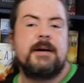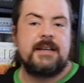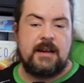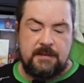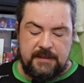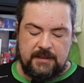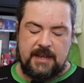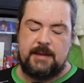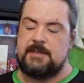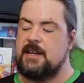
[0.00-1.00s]
by Garfield
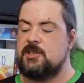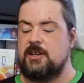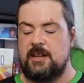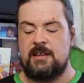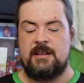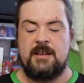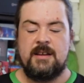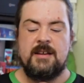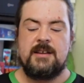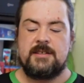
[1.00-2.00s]
Games, actually.
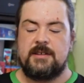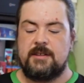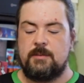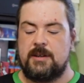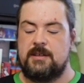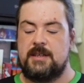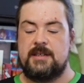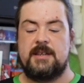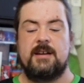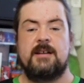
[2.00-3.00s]
It's another one of
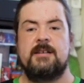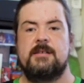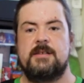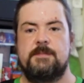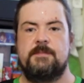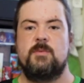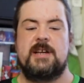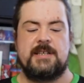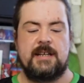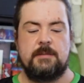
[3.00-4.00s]
these
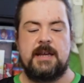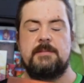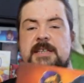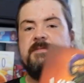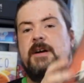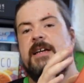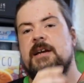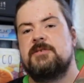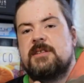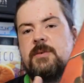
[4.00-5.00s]
West Kingdom games. It's
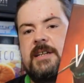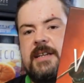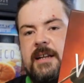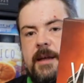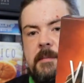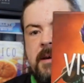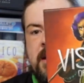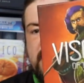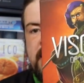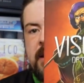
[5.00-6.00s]
Vicount of the West Kingdom.
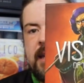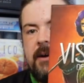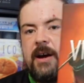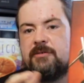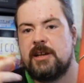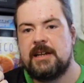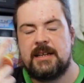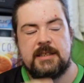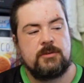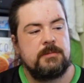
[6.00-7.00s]
Now, I really
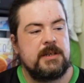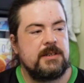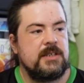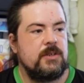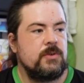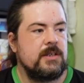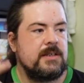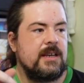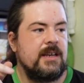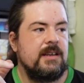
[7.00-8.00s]
like this one because it
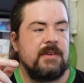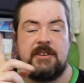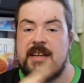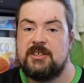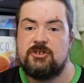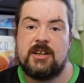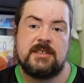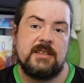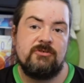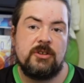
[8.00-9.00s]
uses a very
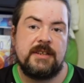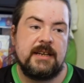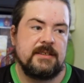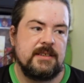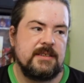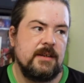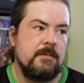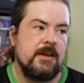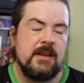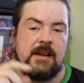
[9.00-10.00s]
interesting rondelle
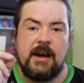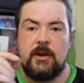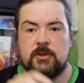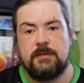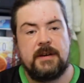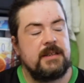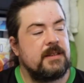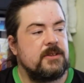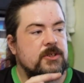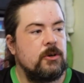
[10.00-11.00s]
system. I also find
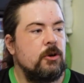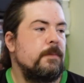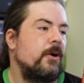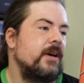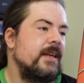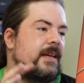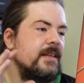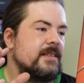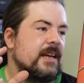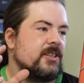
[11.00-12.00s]
that the solo bot in it
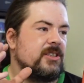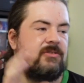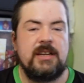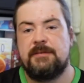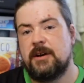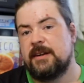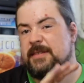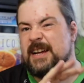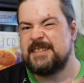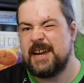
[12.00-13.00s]
is actually really fun,
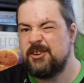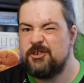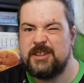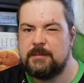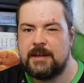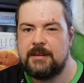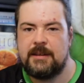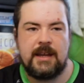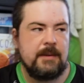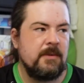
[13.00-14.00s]
and that tower in the middle of
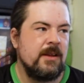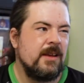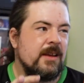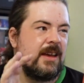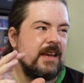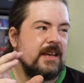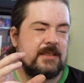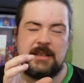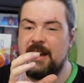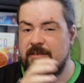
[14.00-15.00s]
the game,
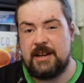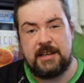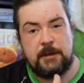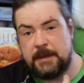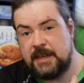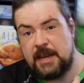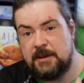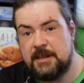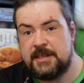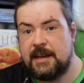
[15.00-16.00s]
I reckon it could be a game
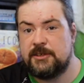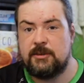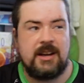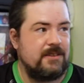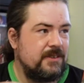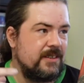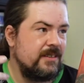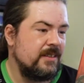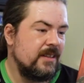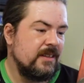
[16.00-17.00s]
in itself. So
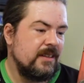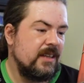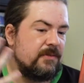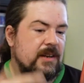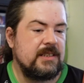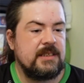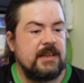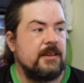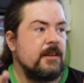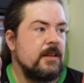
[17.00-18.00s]
Garfield, if you're
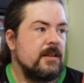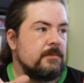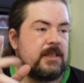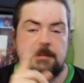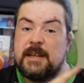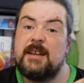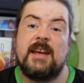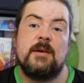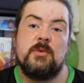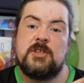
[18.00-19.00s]
listening, please make a
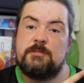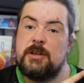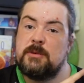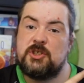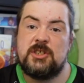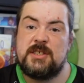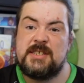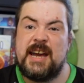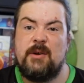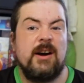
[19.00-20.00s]
game which is pretty much just the
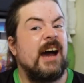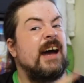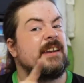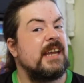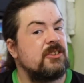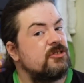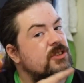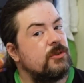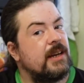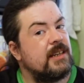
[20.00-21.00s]
tower, add an extra
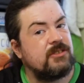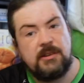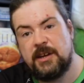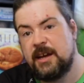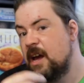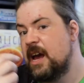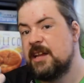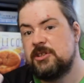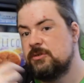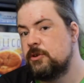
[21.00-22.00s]
2 layers around it,
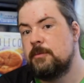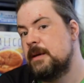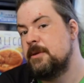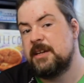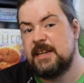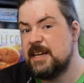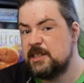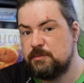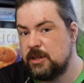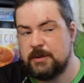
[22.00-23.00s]
and you've got my money.
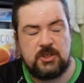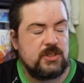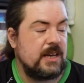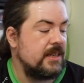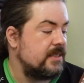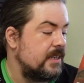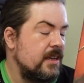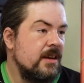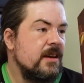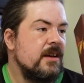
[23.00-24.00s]
It's pretty much that easy.
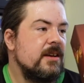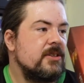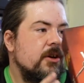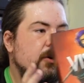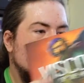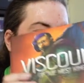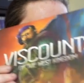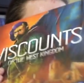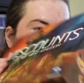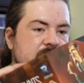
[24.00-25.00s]
So
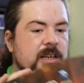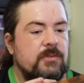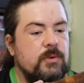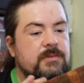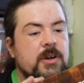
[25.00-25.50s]
in that shelf, we've